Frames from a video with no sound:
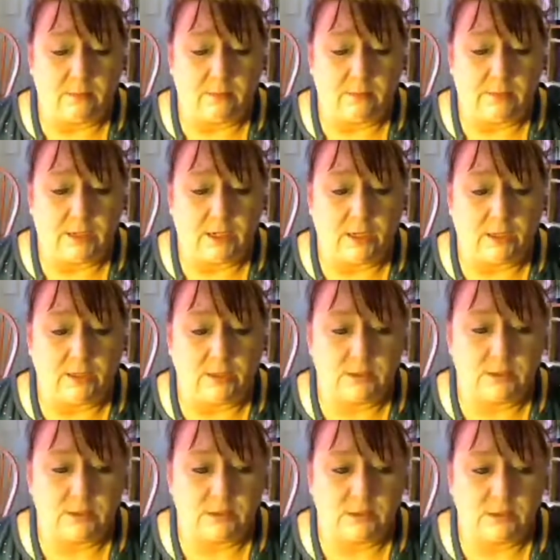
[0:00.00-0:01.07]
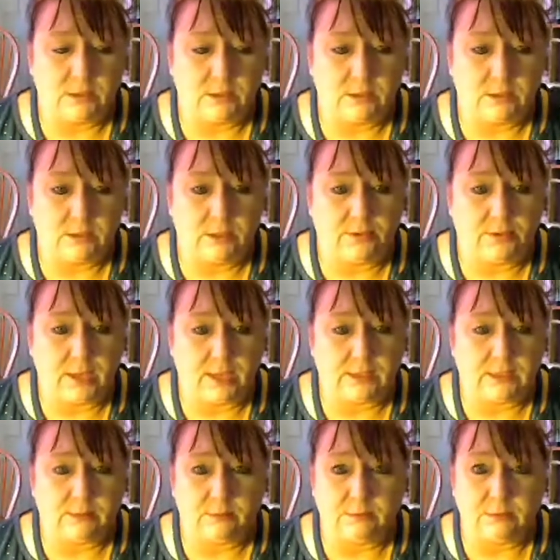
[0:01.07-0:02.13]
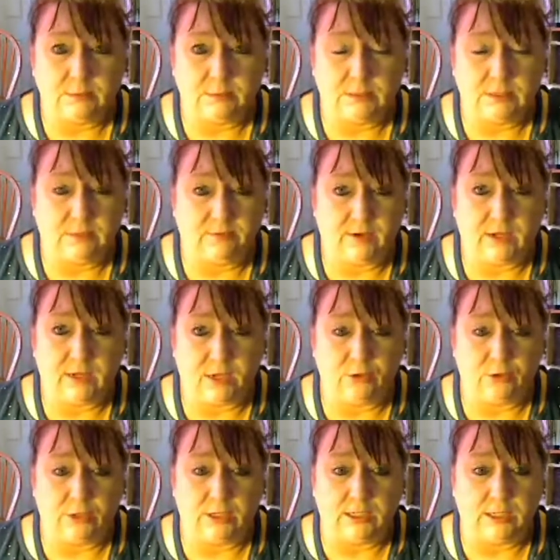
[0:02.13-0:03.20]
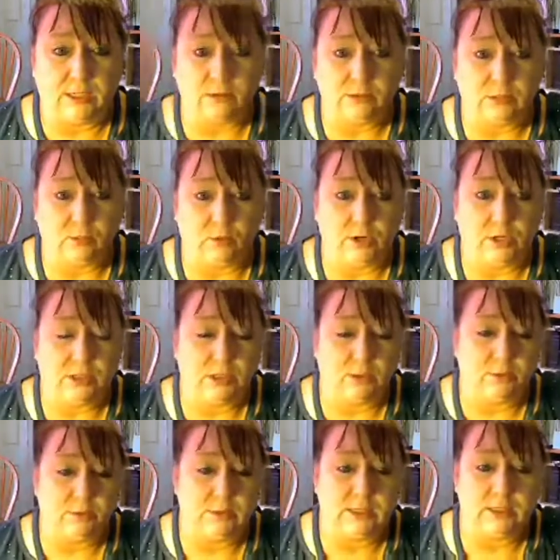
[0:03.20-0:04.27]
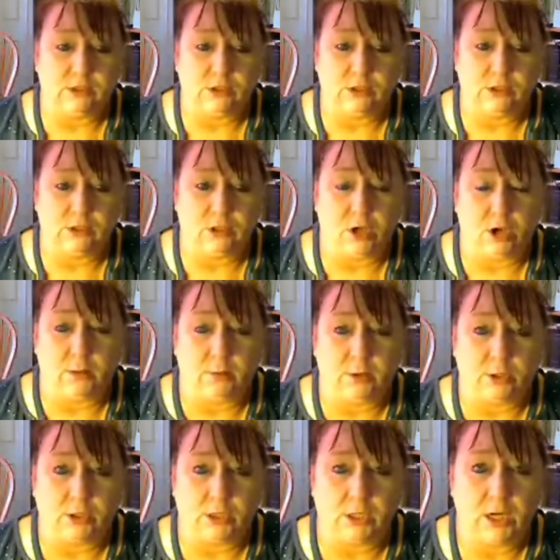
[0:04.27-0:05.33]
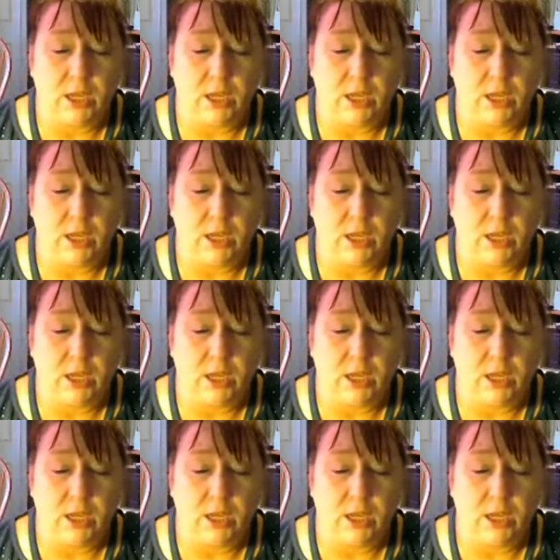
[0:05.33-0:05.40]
because, they had some specific other details they wanted. So it was easier to talk in person.